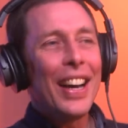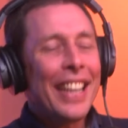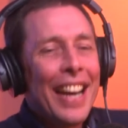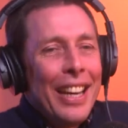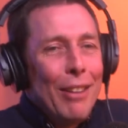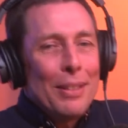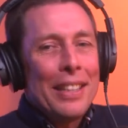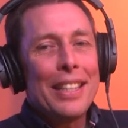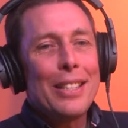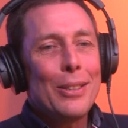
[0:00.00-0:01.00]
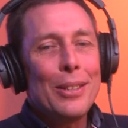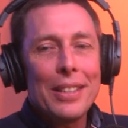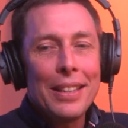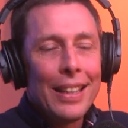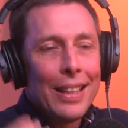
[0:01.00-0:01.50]
I can't help but tell these stories.
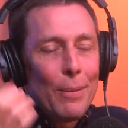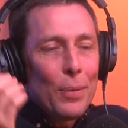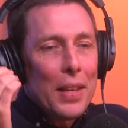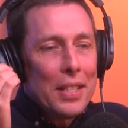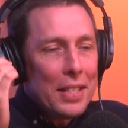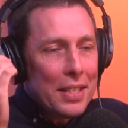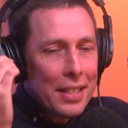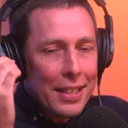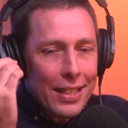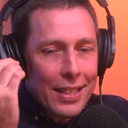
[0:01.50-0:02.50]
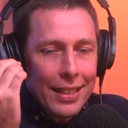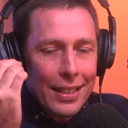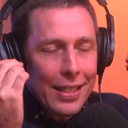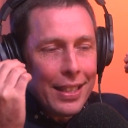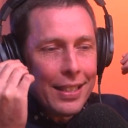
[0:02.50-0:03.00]
So There's this
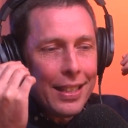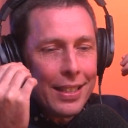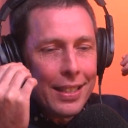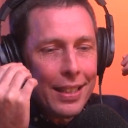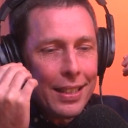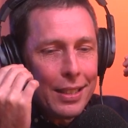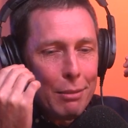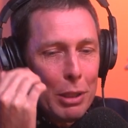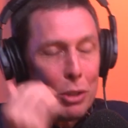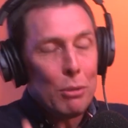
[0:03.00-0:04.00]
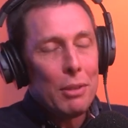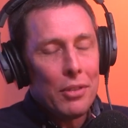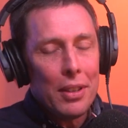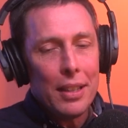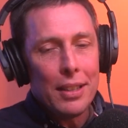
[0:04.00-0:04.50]
this there's a, a Mitchell
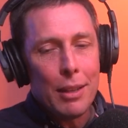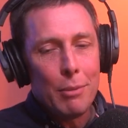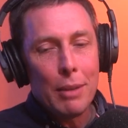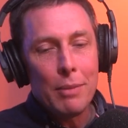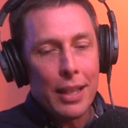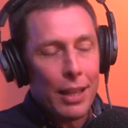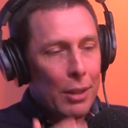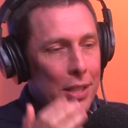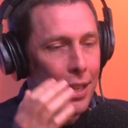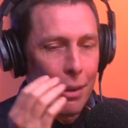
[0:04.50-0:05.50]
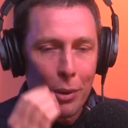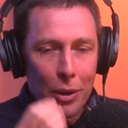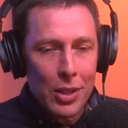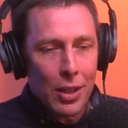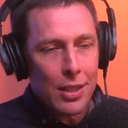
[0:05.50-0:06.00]
River. Um, um, again, once again, I
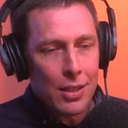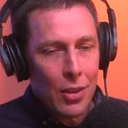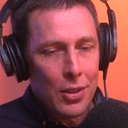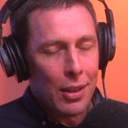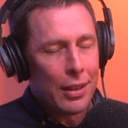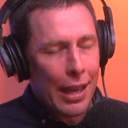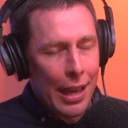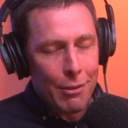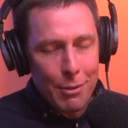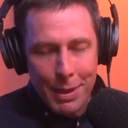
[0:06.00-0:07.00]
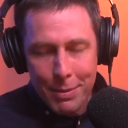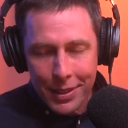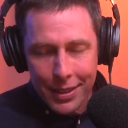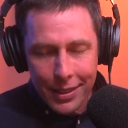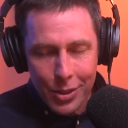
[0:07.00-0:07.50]
apologize. I don't I can't
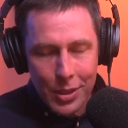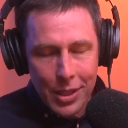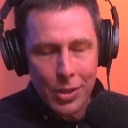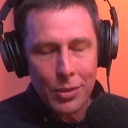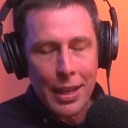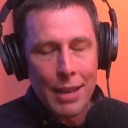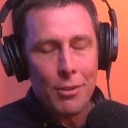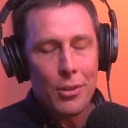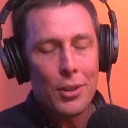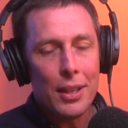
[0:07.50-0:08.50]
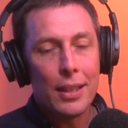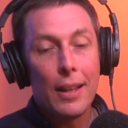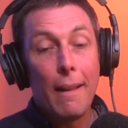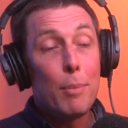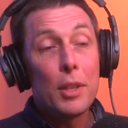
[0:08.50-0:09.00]
remember the traditional name for it,
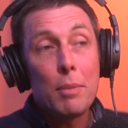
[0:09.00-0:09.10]
but the